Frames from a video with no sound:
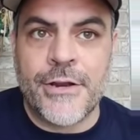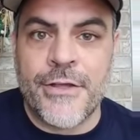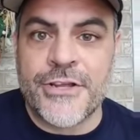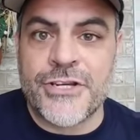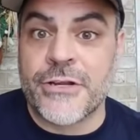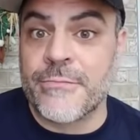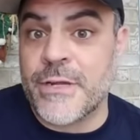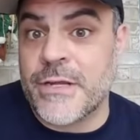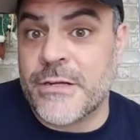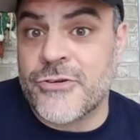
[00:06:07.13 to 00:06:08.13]
you know they shouldn't
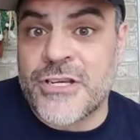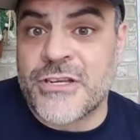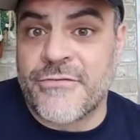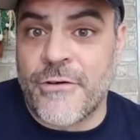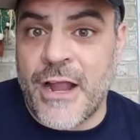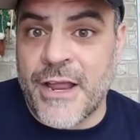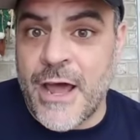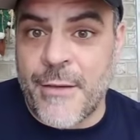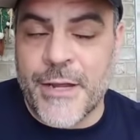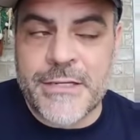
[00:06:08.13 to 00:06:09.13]
be trusted for
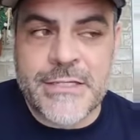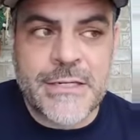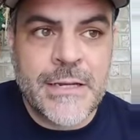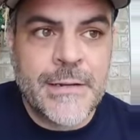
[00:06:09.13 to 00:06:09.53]
economics.